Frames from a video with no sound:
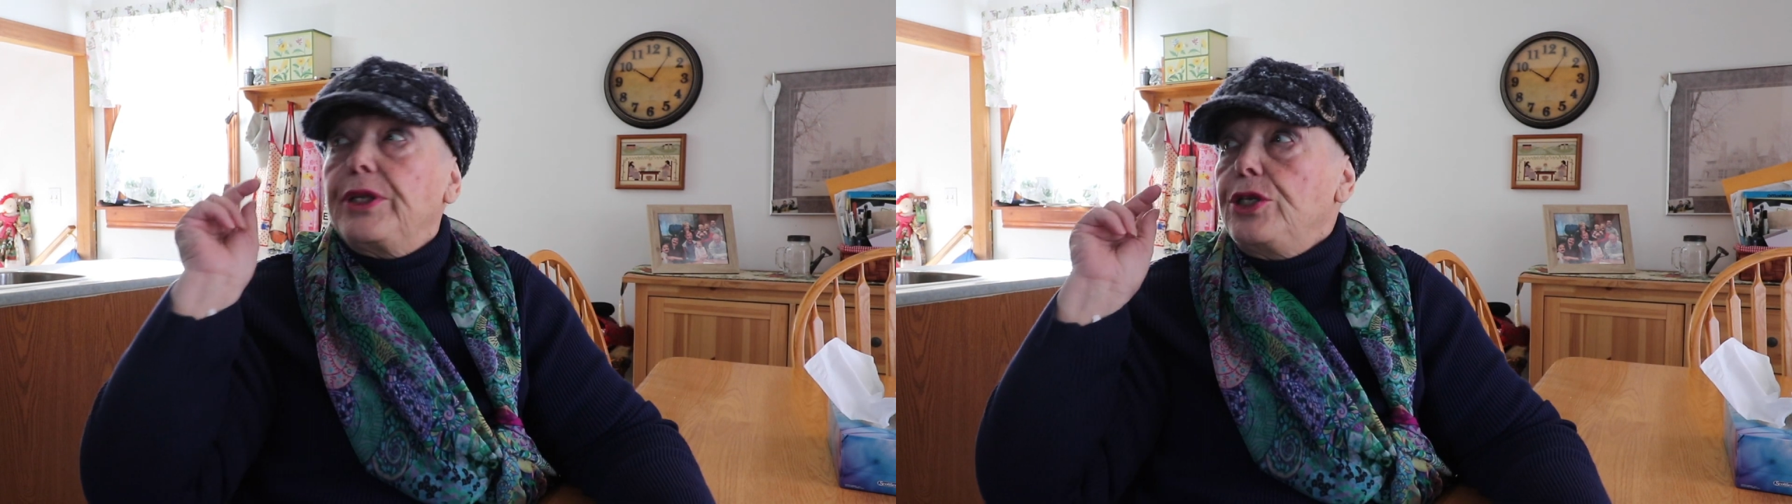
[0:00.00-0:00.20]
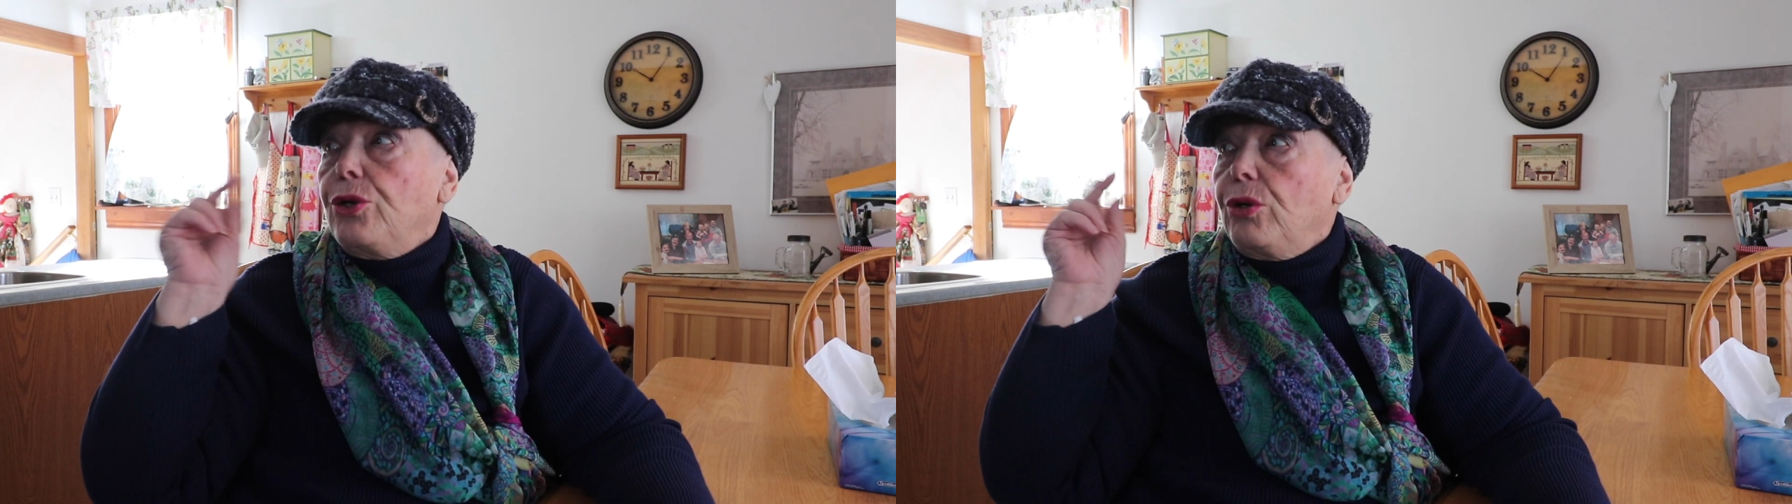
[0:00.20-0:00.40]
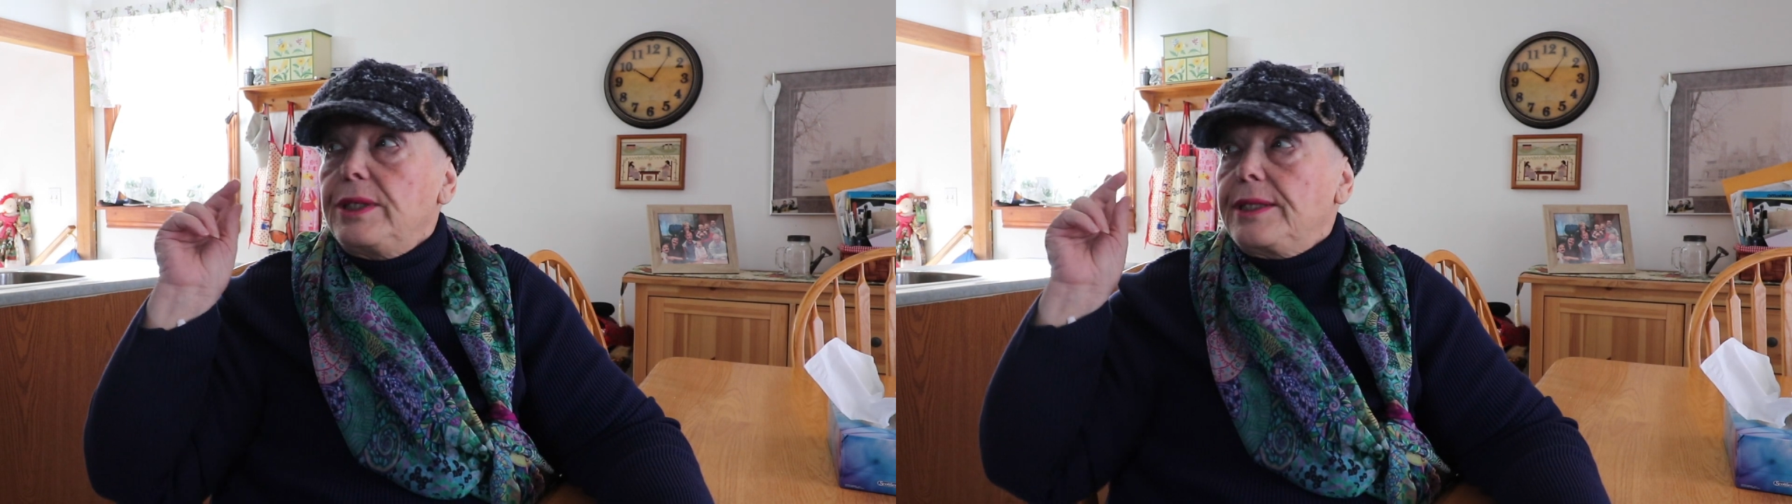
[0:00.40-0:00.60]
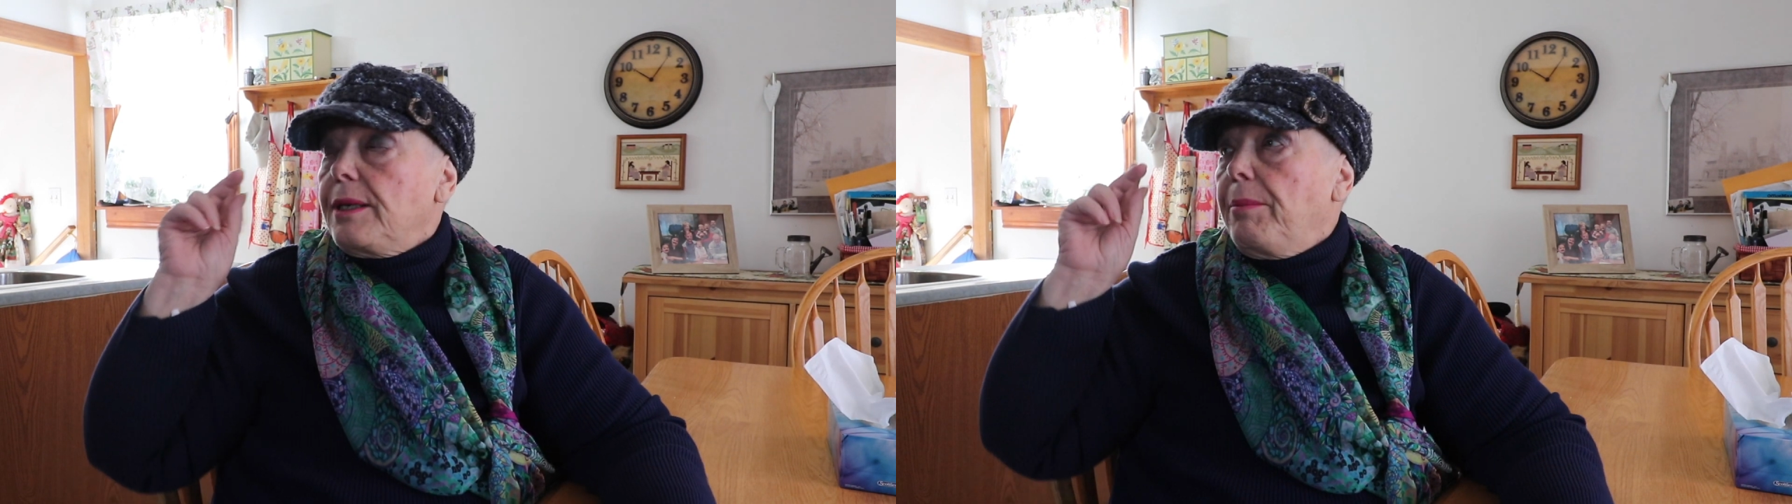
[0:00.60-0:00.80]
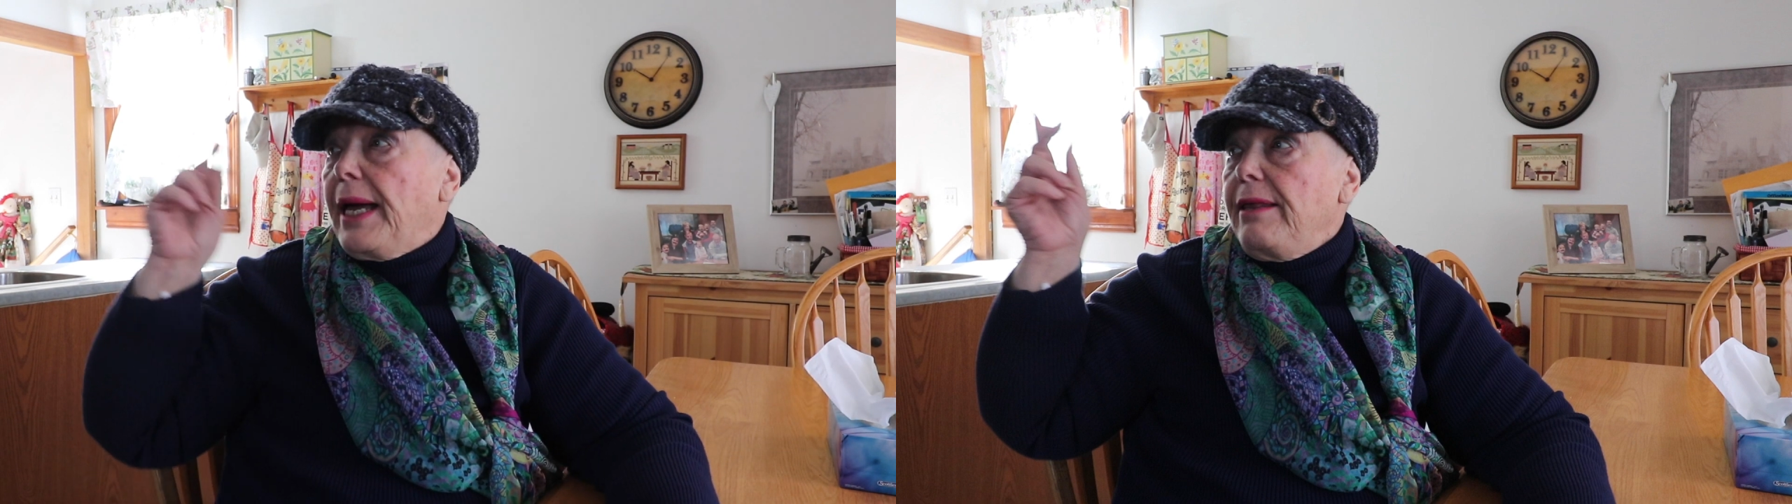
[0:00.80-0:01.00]
doors
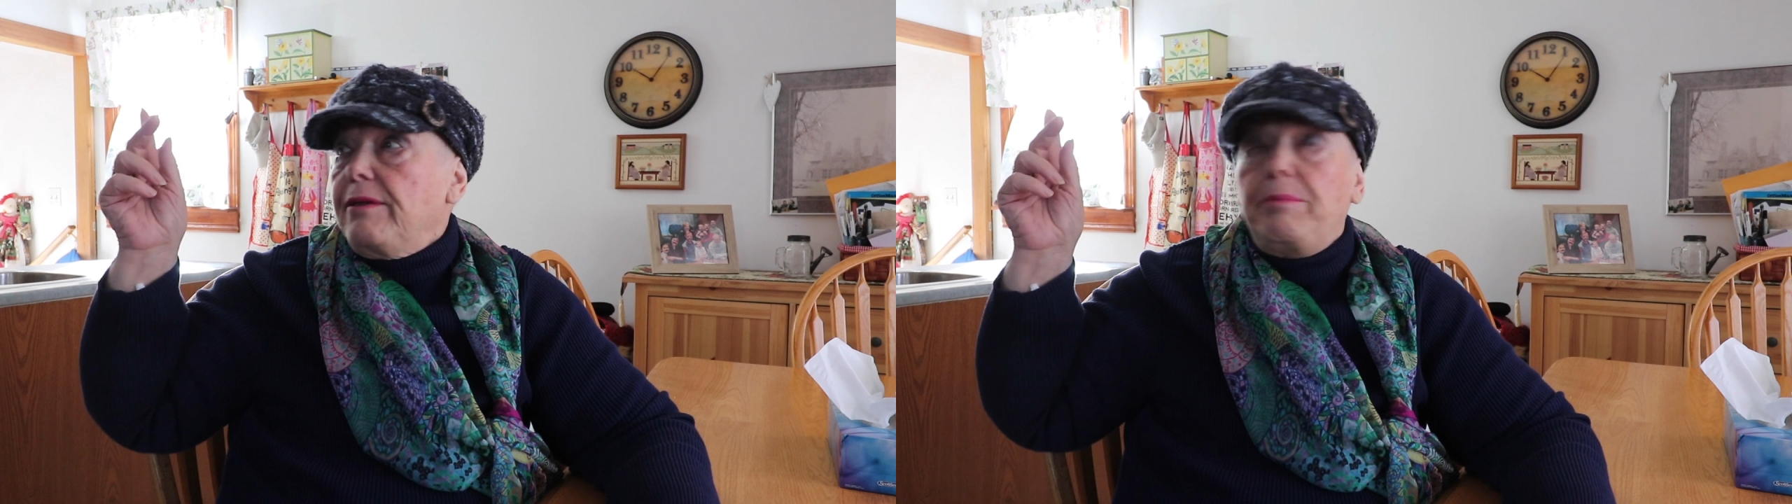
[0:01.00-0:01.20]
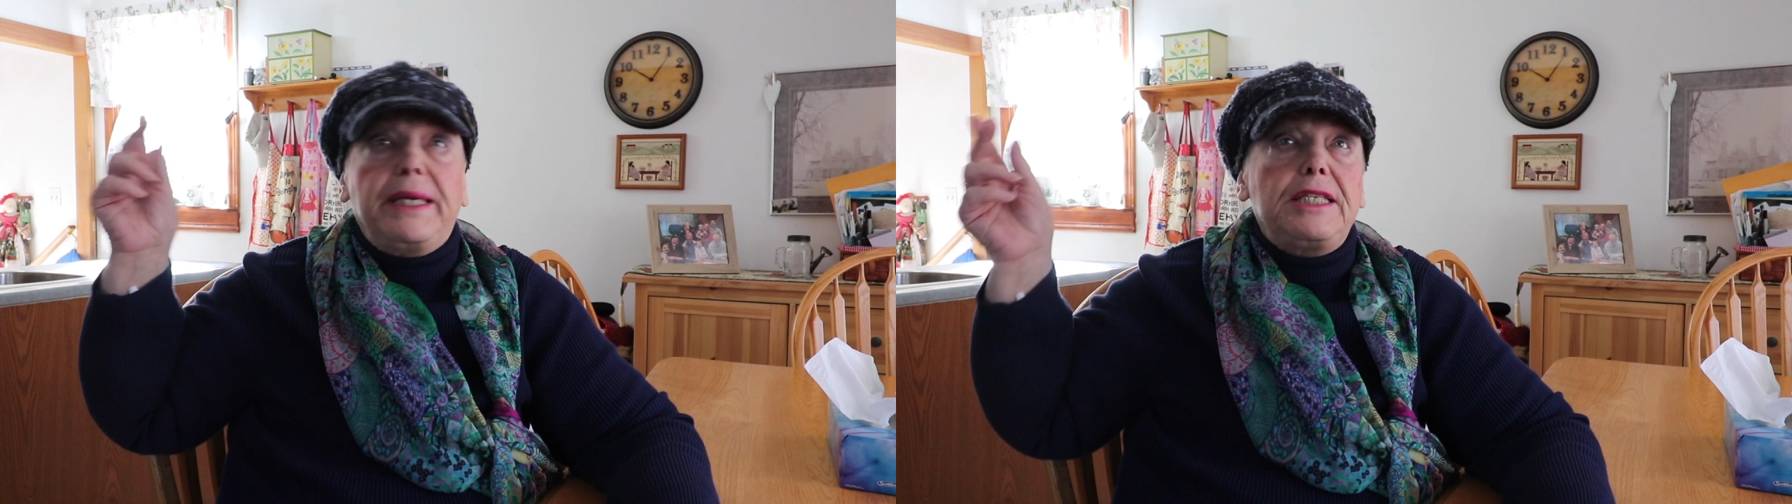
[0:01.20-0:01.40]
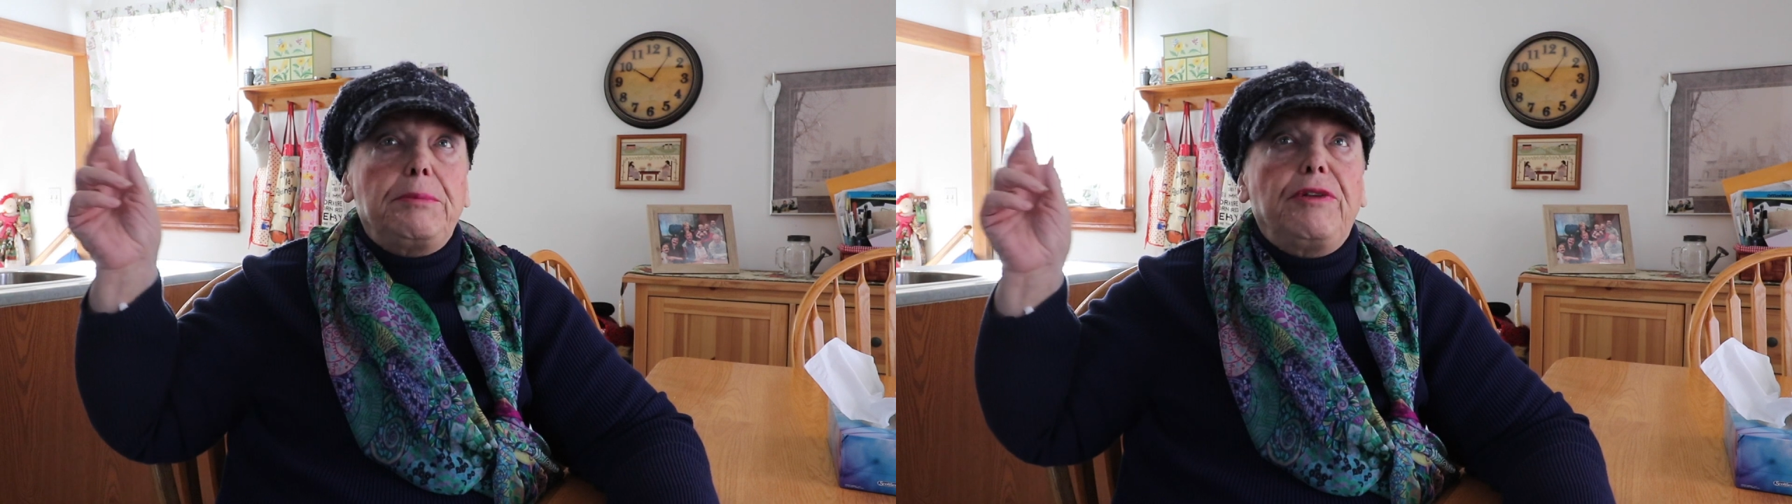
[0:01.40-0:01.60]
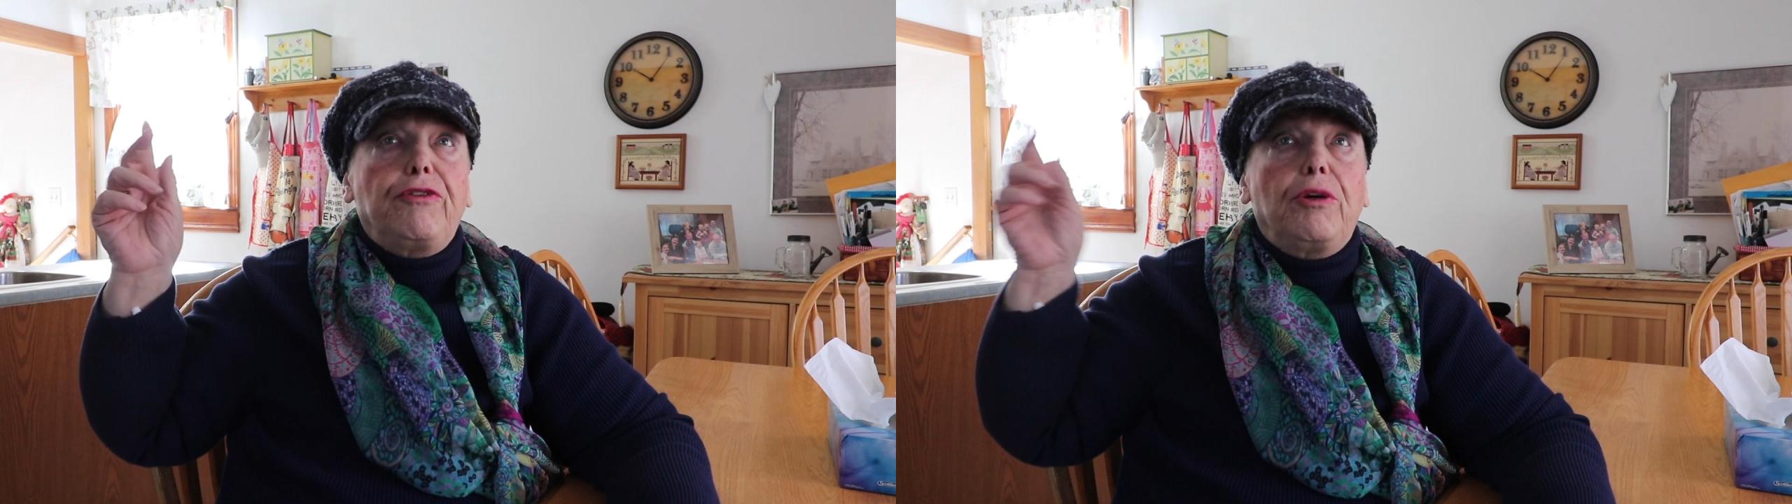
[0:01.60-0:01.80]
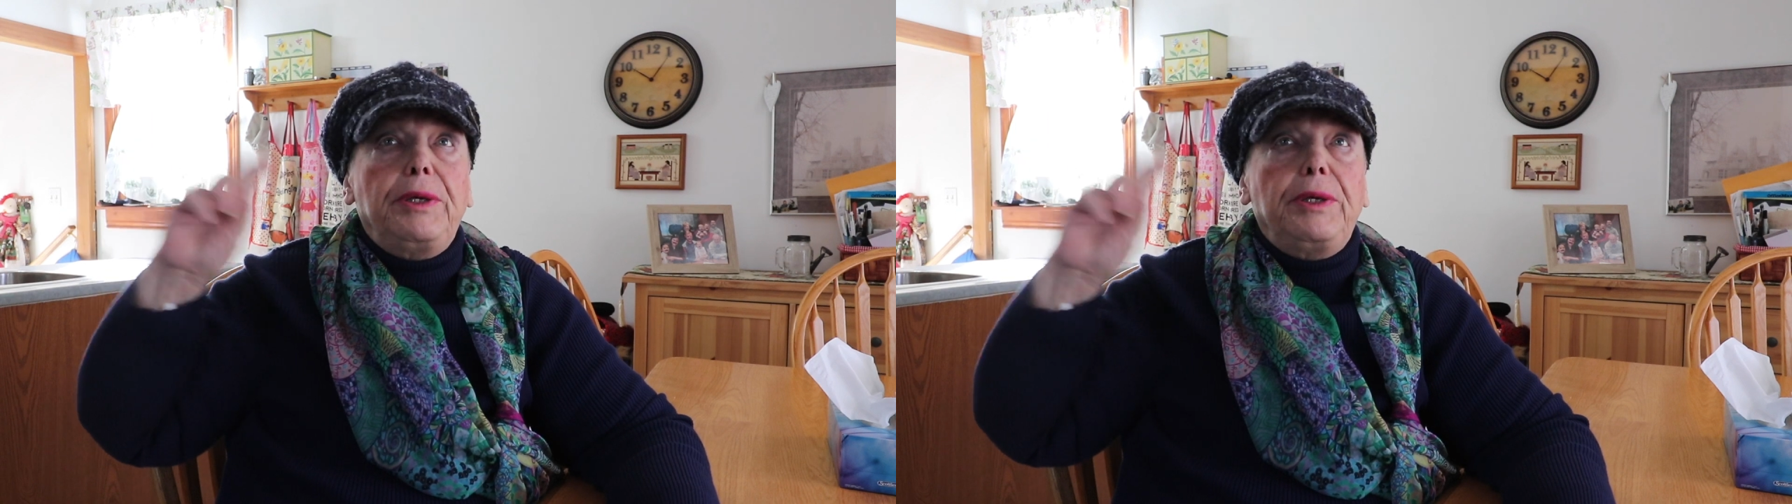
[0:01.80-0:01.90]
by the basement for